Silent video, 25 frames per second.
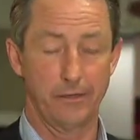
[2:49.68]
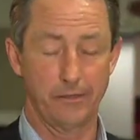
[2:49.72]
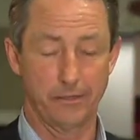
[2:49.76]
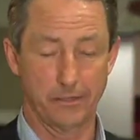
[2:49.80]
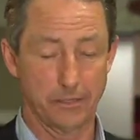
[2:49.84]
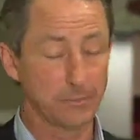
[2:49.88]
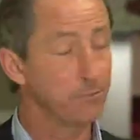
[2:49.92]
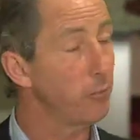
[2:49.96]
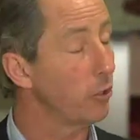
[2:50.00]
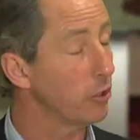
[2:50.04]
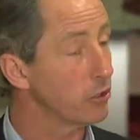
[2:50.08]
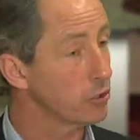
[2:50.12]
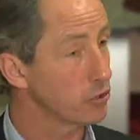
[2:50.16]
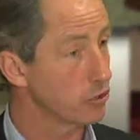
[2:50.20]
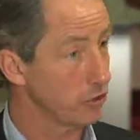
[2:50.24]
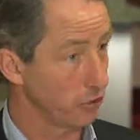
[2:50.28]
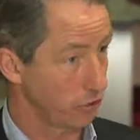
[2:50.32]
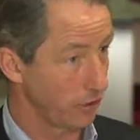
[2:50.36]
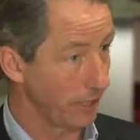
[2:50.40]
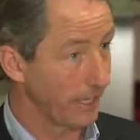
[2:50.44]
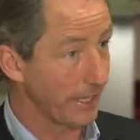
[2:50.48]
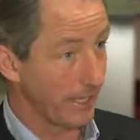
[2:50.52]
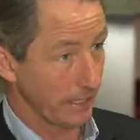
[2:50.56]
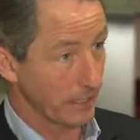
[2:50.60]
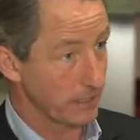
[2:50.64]

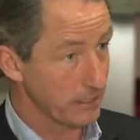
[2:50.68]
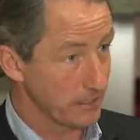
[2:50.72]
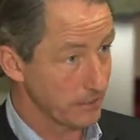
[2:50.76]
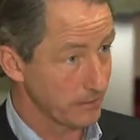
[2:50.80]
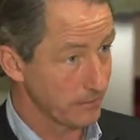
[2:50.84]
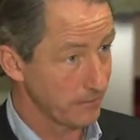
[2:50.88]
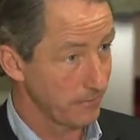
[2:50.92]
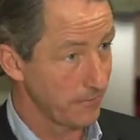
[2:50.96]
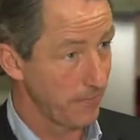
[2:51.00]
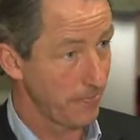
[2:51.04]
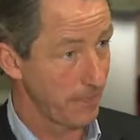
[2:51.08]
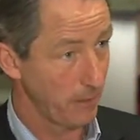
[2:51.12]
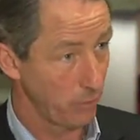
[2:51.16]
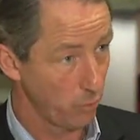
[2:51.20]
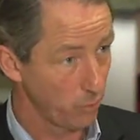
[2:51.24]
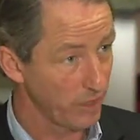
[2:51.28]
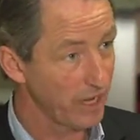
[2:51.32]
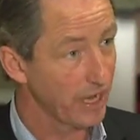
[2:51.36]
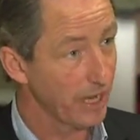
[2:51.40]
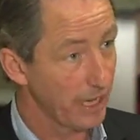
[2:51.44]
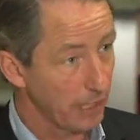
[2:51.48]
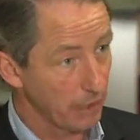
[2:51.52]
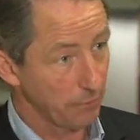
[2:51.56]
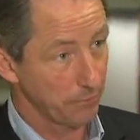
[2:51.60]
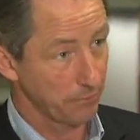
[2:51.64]
sponsored links. We
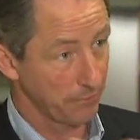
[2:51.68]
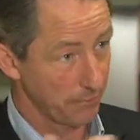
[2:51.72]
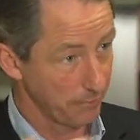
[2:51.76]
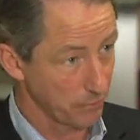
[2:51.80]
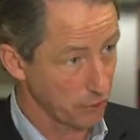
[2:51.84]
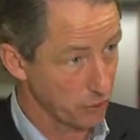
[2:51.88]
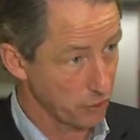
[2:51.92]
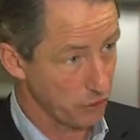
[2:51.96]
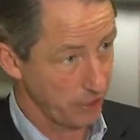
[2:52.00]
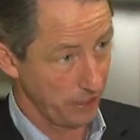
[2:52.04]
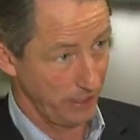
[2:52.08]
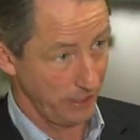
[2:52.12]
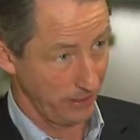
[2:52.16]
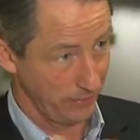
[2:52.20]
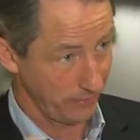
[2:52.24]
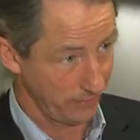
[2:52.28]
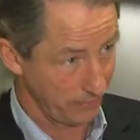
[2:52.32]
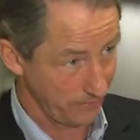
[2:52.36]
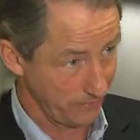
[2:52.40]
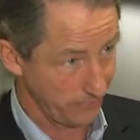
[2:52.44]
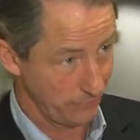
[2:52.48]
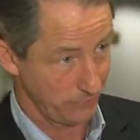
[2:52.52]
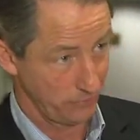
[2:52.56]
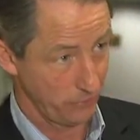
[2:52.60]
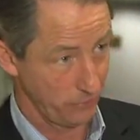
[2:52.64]
helped the machine
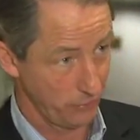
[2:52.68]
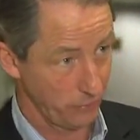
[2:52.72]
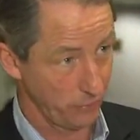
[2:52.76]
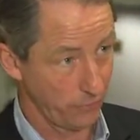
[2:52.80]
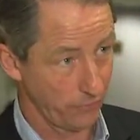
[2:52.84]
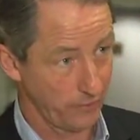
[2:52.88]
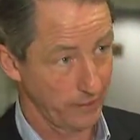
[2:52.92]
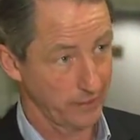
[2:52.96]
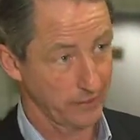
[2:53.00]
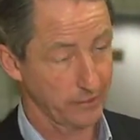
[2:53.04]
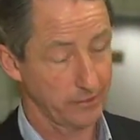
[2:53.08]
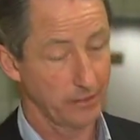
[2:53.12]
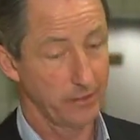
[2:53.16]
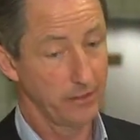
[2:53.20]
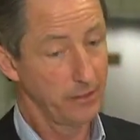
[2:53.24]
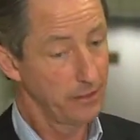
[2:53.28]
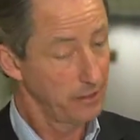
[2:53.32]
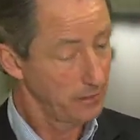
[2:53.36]
to do things.